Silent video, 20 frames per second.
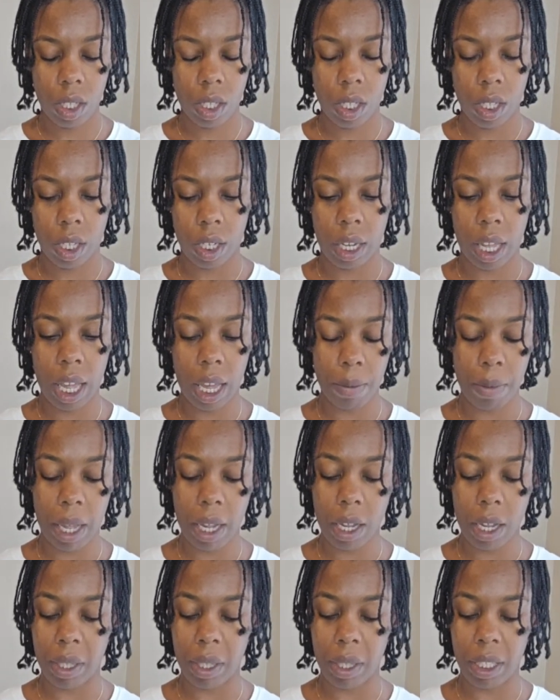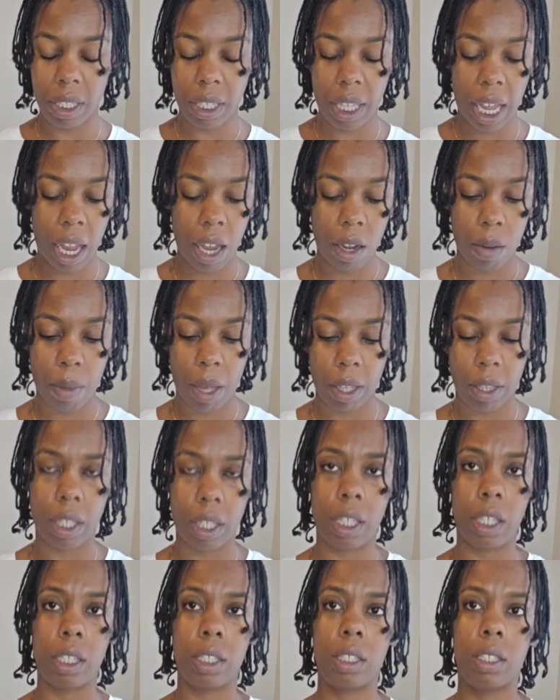Damn, they could be scared about
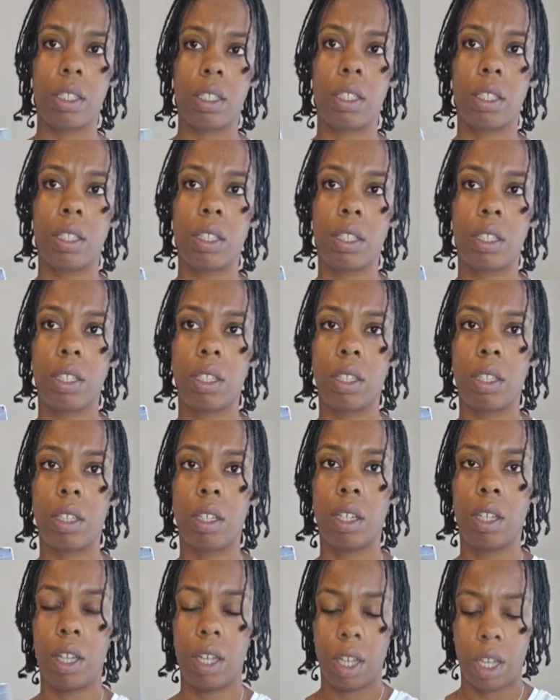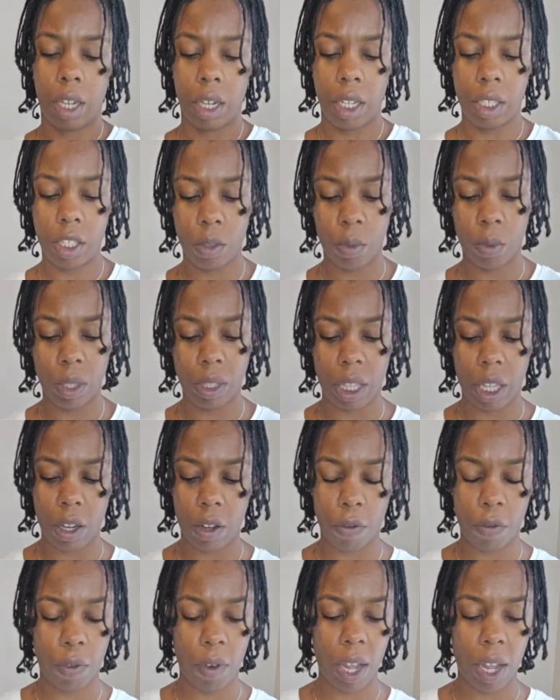this. This is what they're
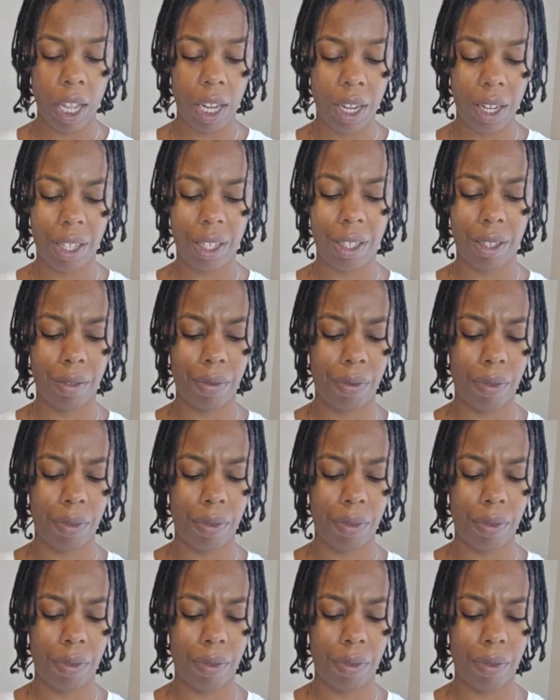afraid of.